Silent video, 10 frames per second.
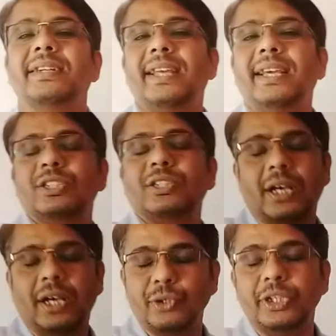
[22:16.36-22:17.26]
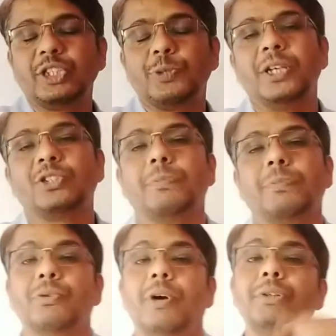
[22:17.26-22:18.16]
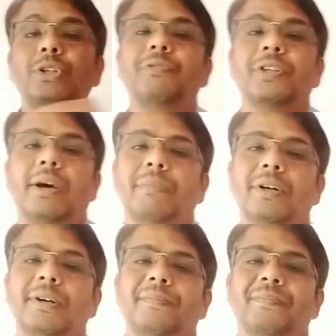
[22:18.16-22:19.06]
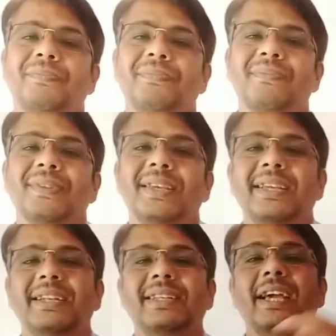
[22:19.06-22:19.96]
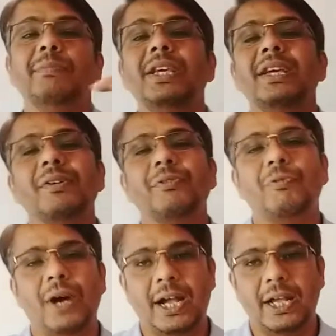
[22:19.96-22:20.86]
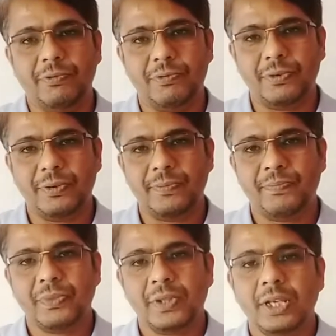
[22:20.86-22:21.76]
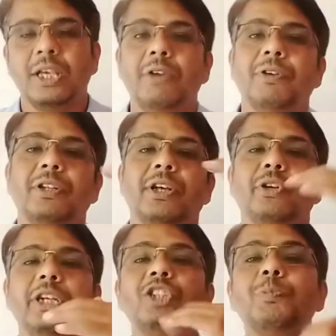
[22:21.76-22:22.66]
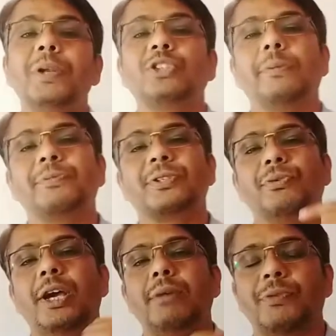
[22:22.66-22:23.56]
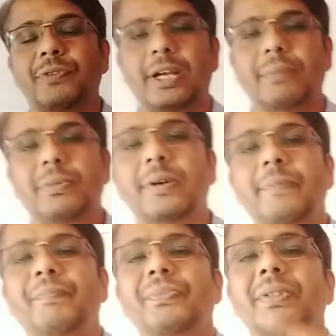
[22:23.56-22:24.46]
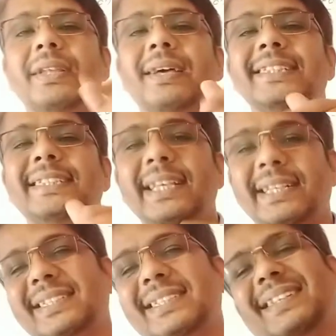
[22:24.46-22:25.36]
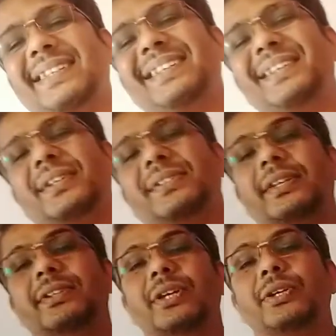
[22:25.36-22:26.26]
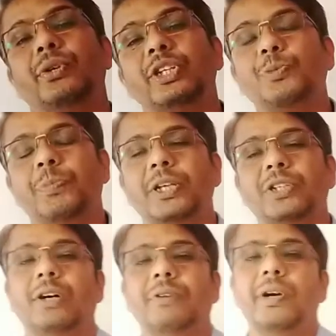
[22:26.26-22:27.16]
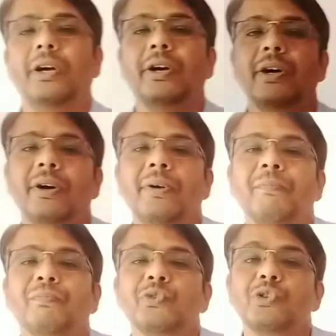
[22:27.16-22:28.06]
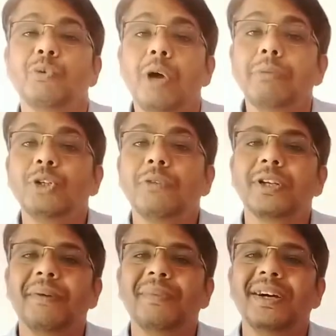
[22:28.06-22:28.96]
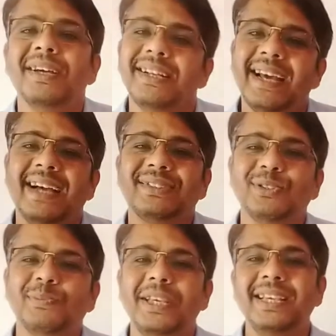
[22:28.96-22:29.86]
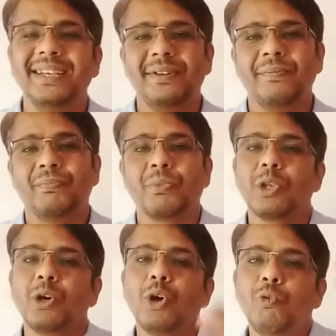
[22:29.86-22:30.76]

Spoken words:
then in the units place of square root of a number it can be 5. If in the units place of square of a number there is 6, then in the units place of square root of a number it has to be